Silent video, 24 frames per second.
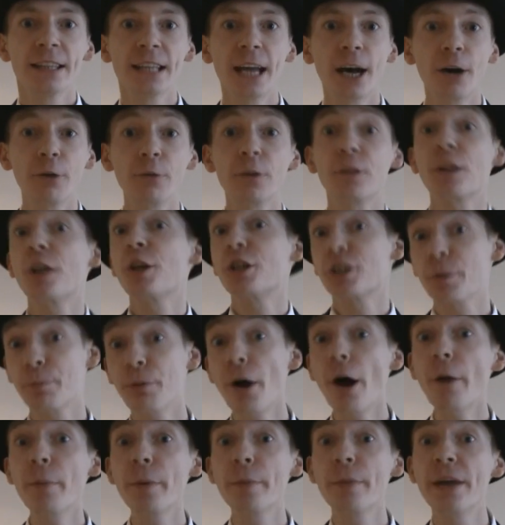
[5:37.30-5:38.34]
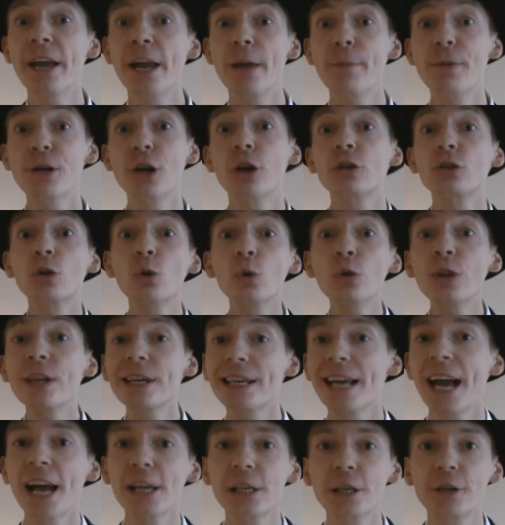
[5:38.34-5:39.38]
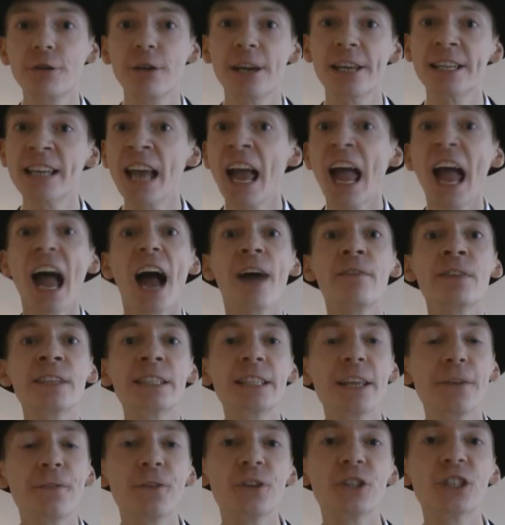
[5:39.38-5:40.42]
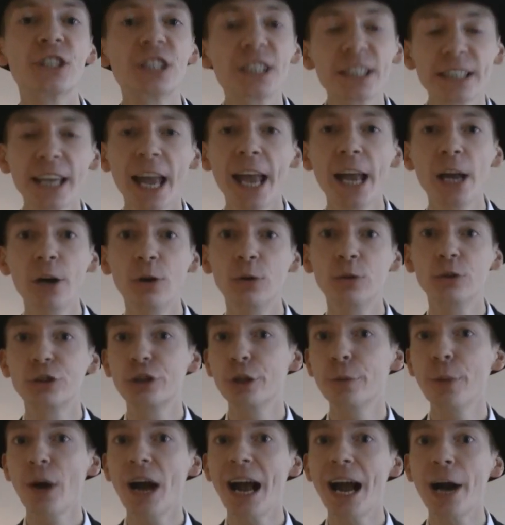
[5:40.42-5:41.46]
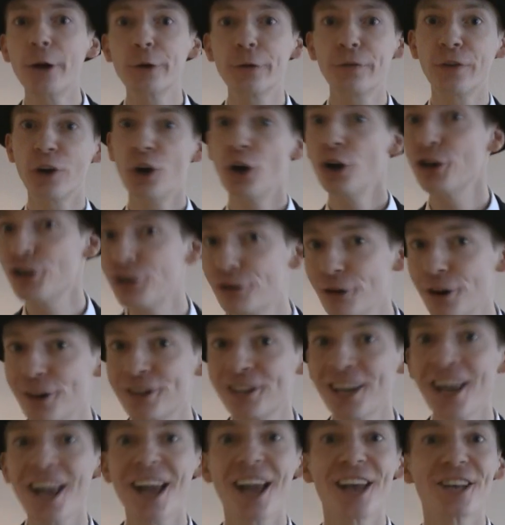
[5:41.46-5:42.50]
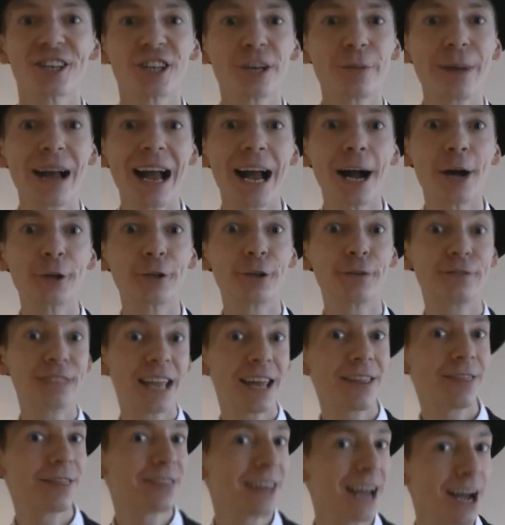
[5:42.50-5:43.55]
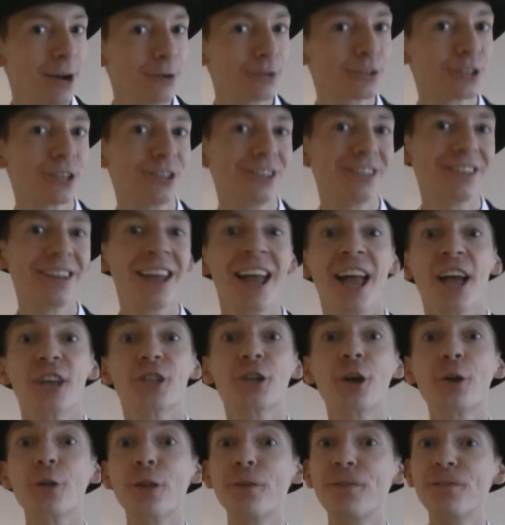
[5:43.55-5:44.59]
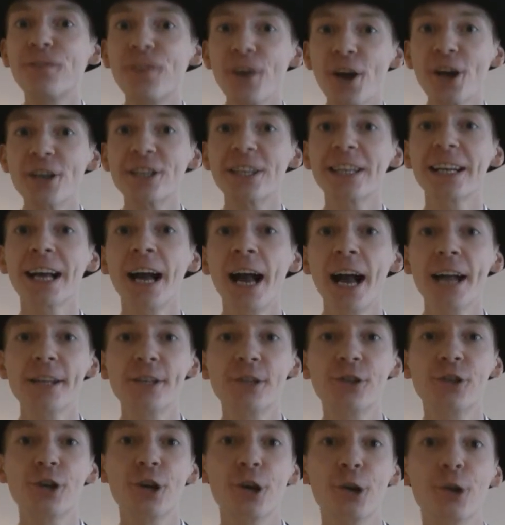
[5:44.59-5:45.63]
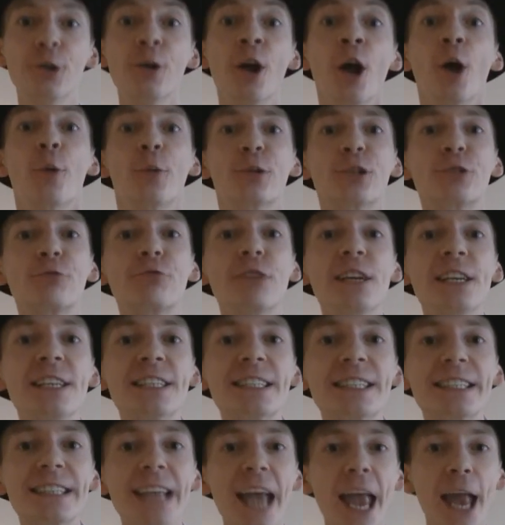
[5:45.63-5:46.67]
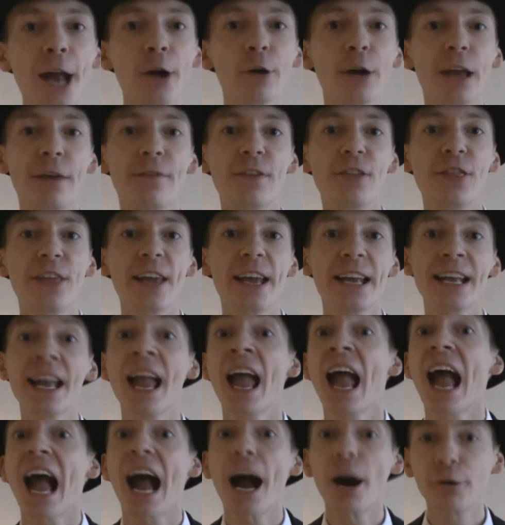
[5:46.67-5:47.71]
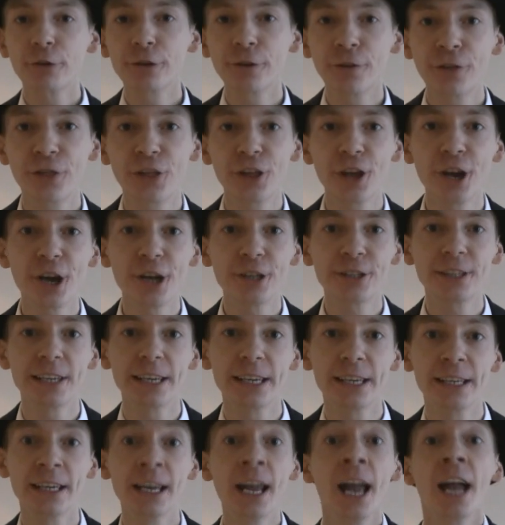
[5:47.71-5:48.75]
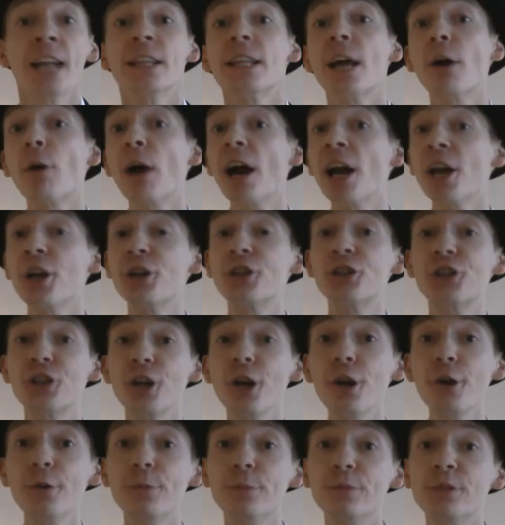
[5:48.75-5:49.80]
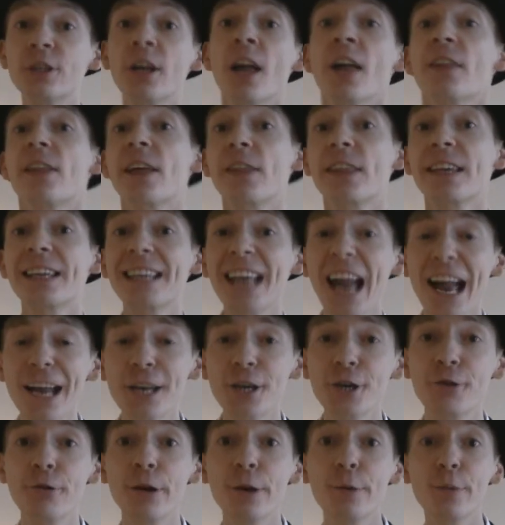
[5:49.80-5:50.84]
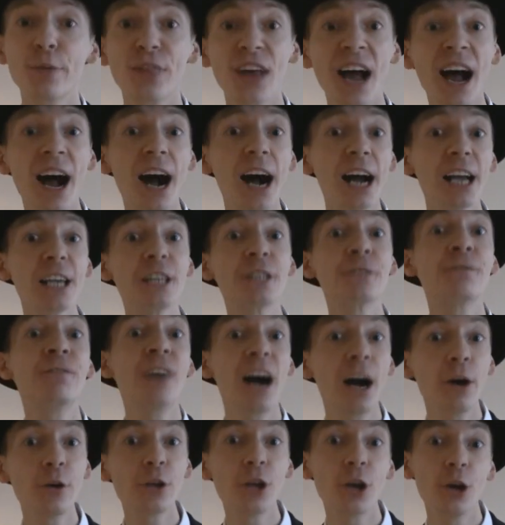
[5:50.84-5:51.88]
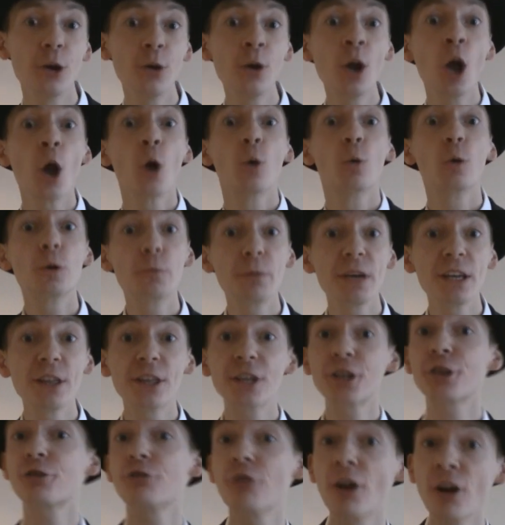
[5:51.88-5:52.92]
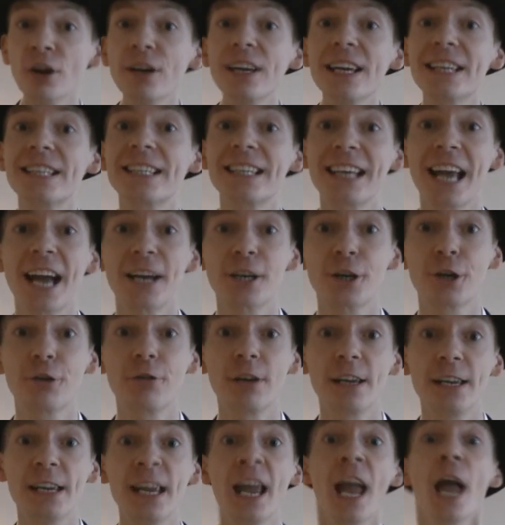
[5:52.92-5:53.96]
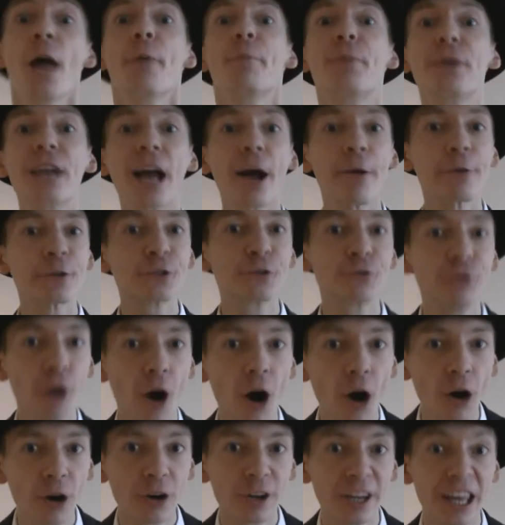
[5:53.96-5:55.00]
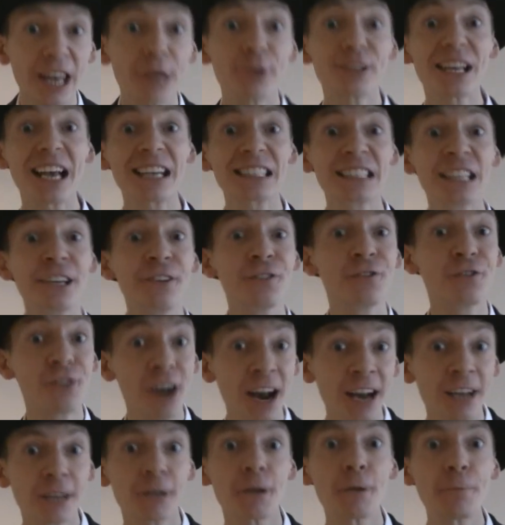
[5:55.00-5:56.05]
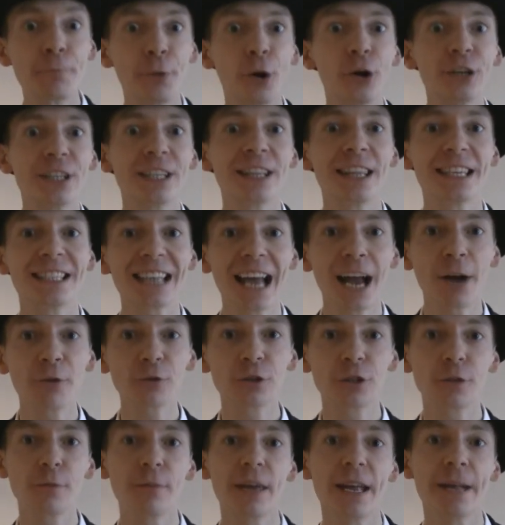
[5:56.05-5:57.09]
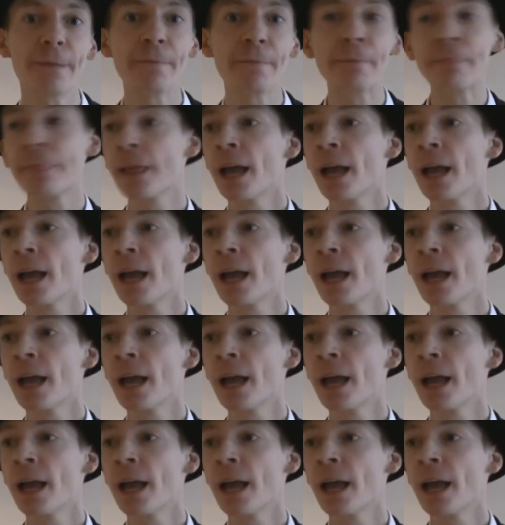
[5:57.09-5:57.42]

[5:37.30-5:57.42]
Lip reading: Now there's a problem here because all the categories have a different scale. Some are out of 100, some are out of 10,000. So the first thing I had to do was rescale everything out of 30. Now I assumed that the category with the highest value would be the strongest category, but I was wrong, and it was actually Frank who pointed this out to me.